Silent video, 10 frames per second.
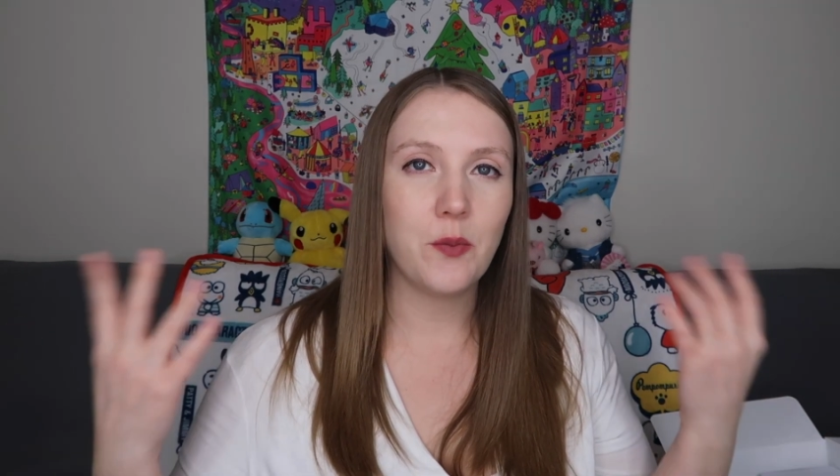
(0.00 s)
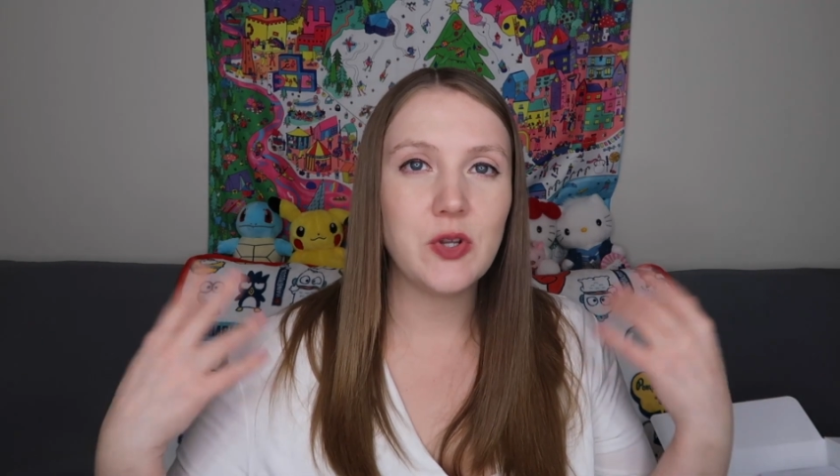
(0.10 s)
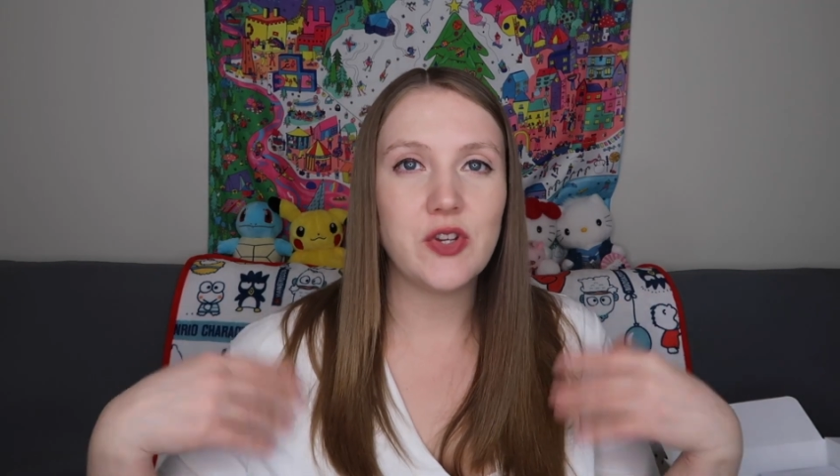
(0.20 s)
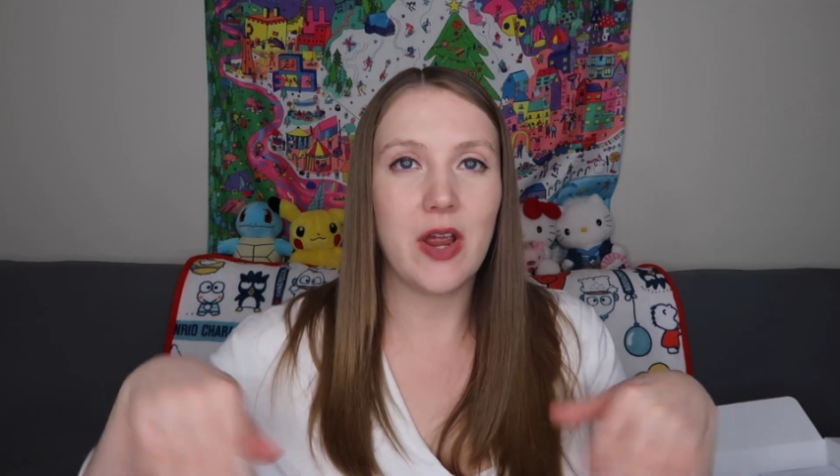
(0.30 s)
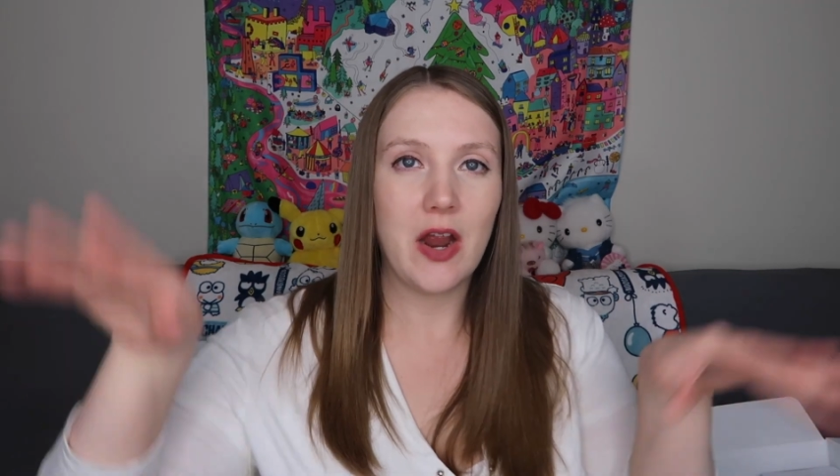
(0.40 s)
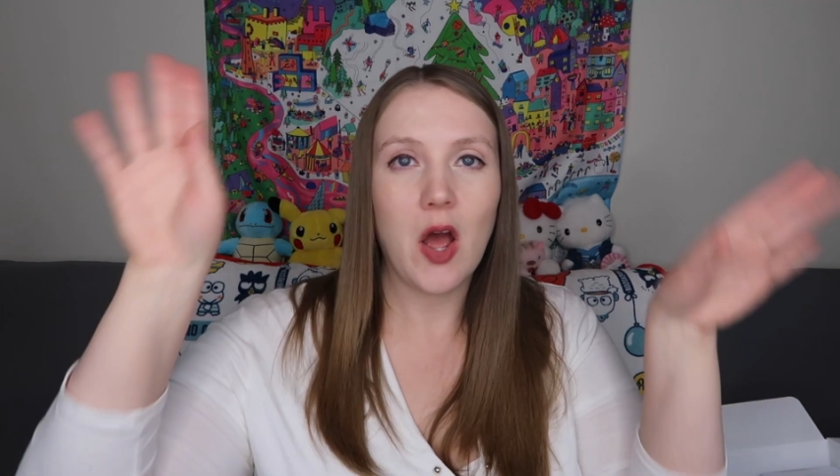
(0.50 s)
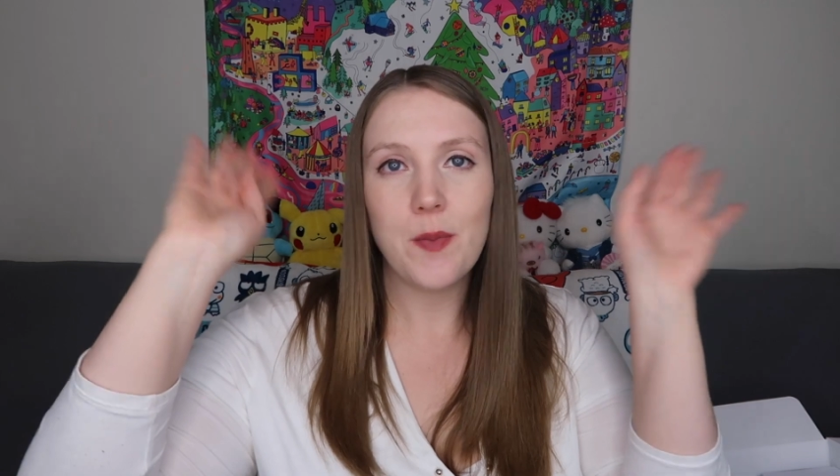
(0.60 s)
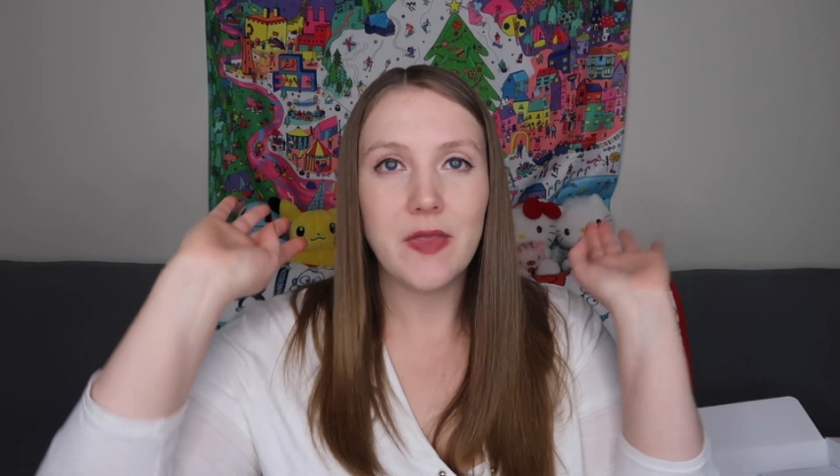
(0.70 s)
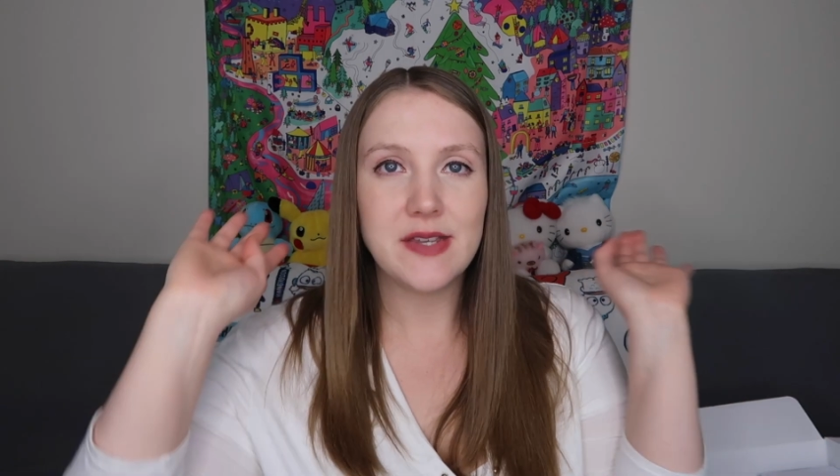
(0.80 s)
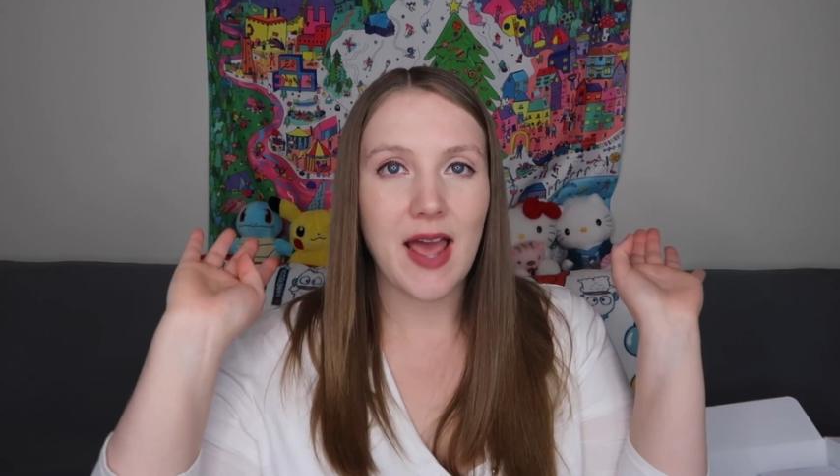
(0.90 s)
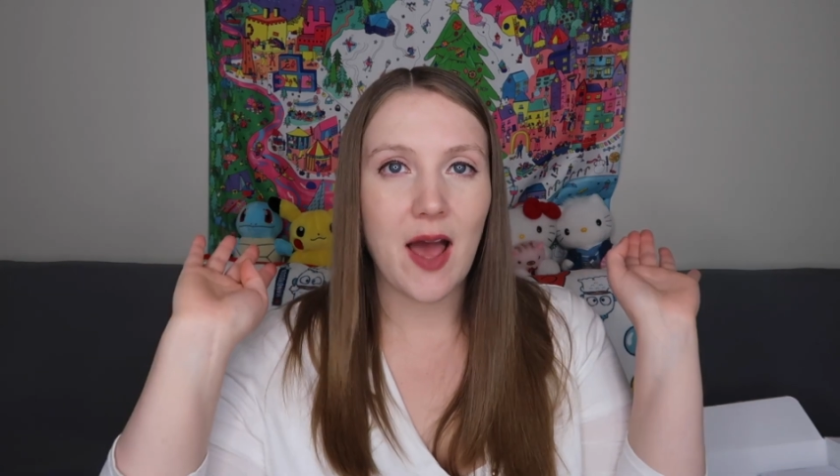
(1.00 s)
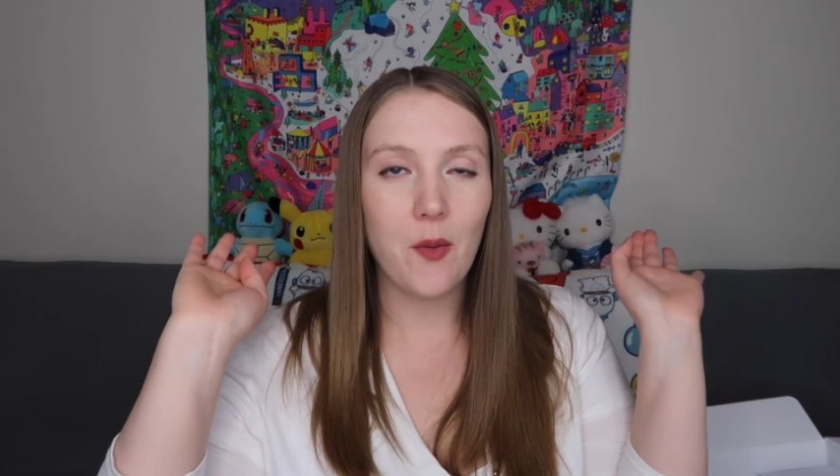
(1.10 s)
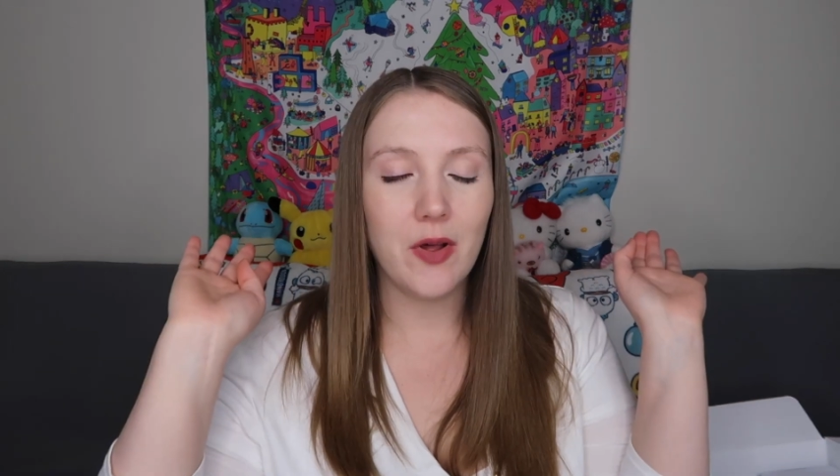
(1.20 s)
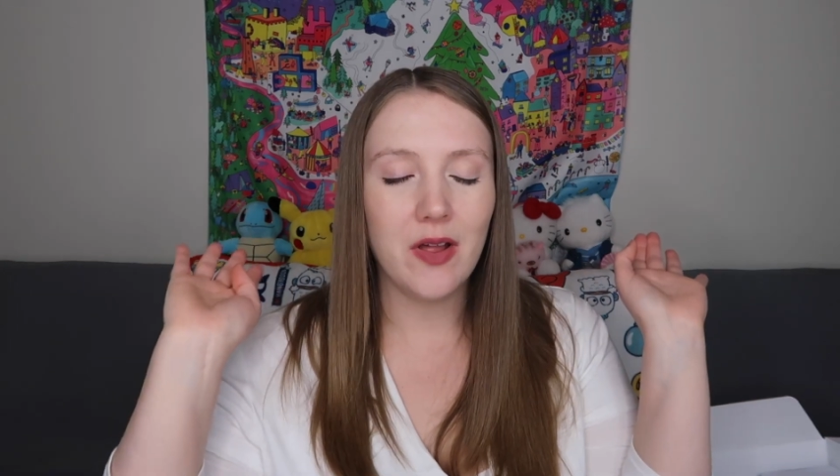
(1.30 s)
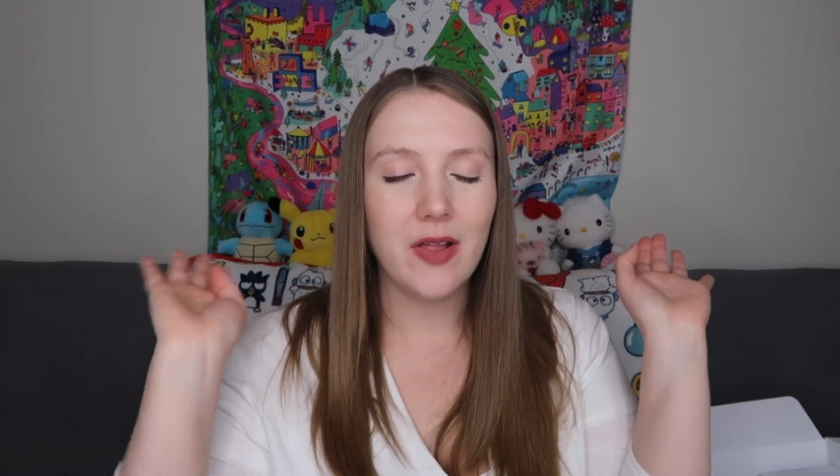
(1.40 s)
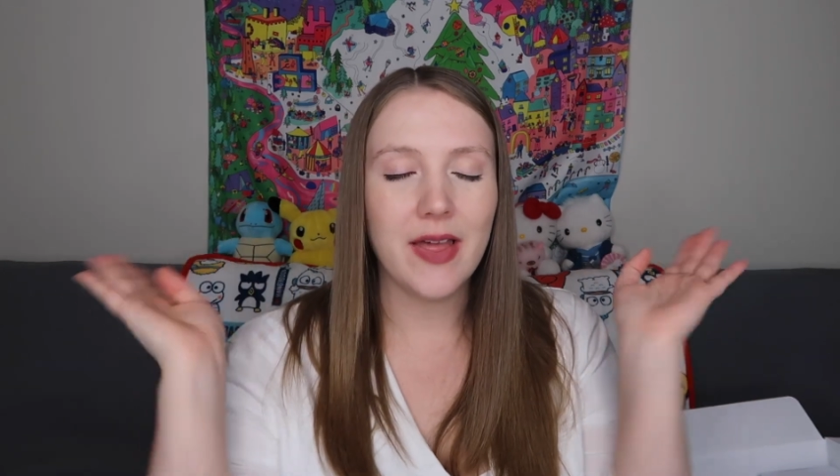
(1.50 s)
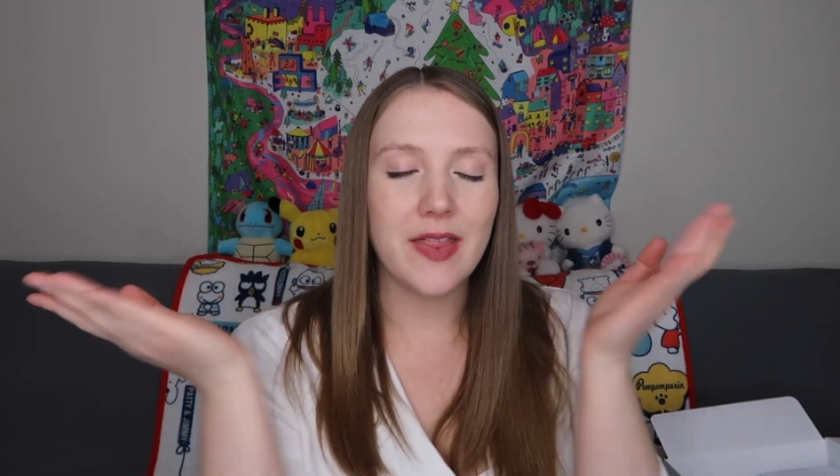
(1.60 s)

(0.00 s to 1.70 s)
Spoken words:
put your hair up in the towel